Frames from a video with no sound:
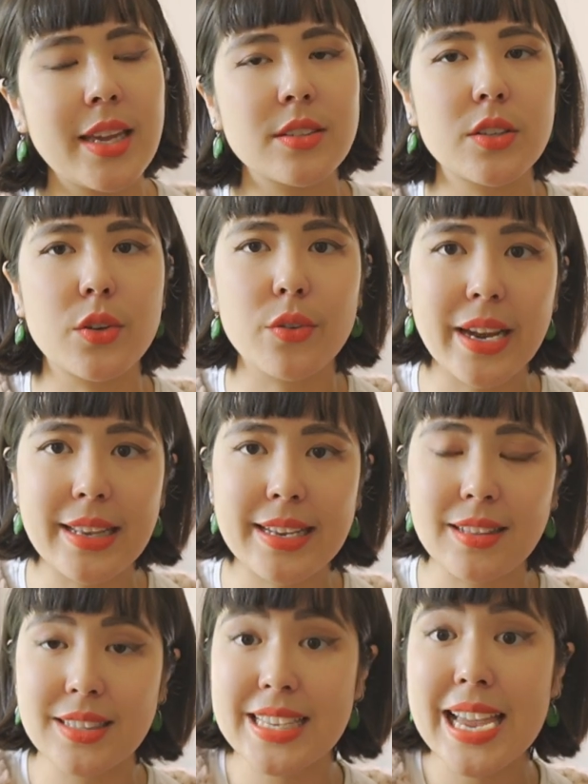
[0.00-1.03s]
It's a great
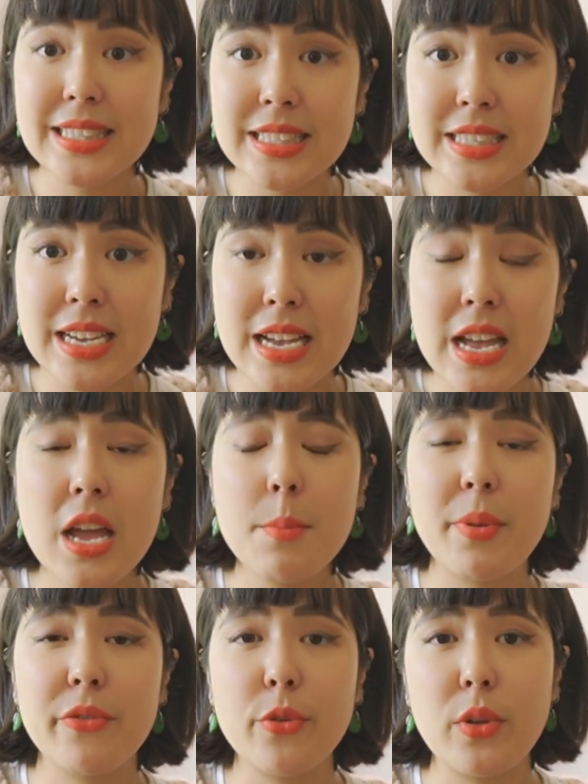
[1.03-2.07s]
little tester
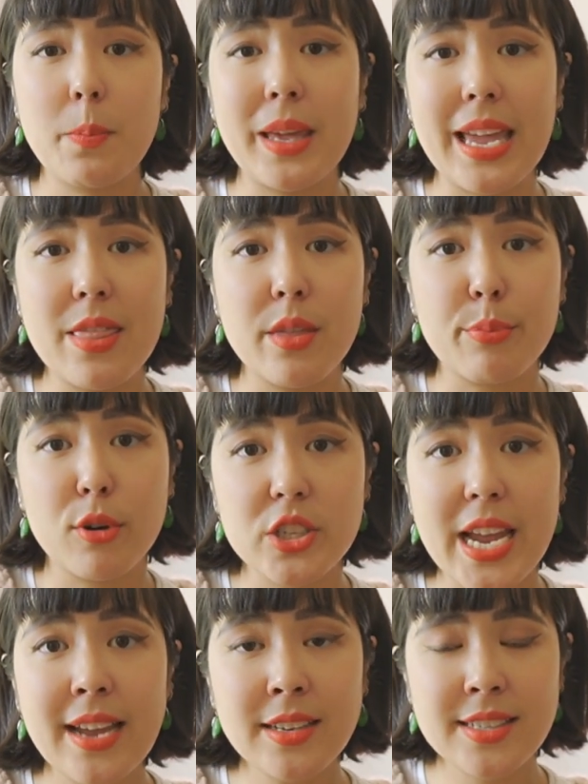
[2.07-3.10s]
before you begin the
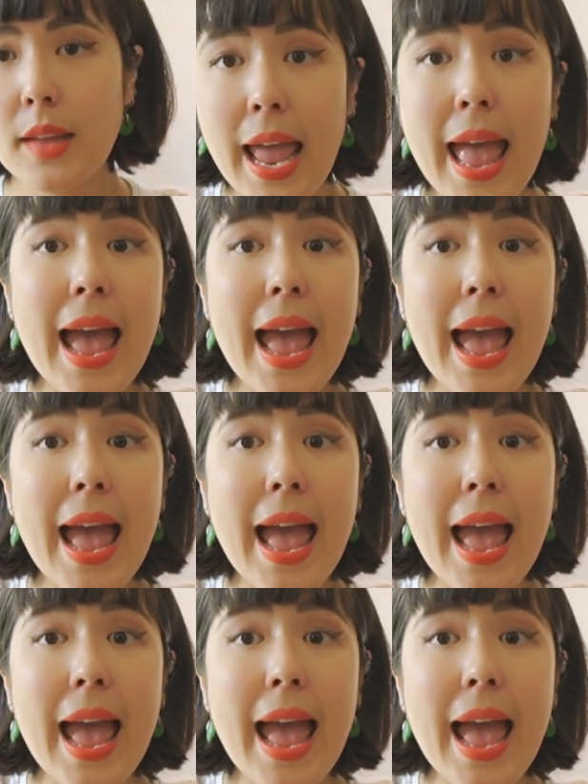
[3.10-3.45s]
project.